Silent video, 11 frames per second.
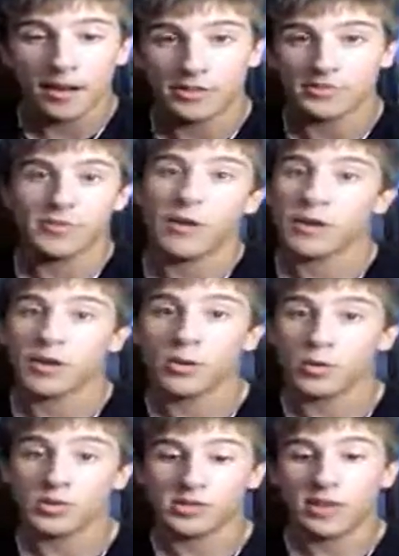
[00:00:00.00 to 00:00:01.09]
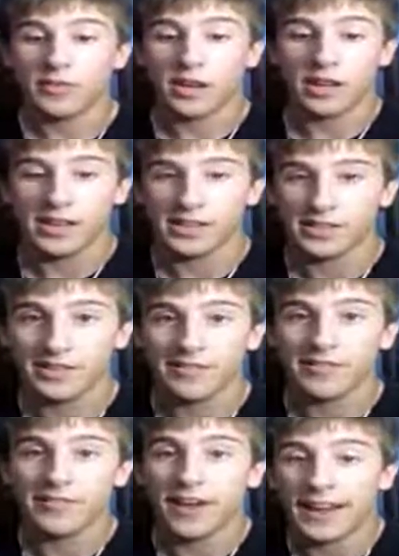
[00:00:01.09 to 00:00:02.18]
Just very cool stuff. You could easily
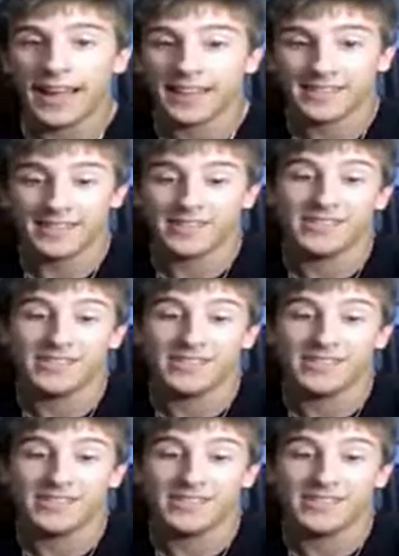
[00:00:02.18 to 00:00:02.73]
find access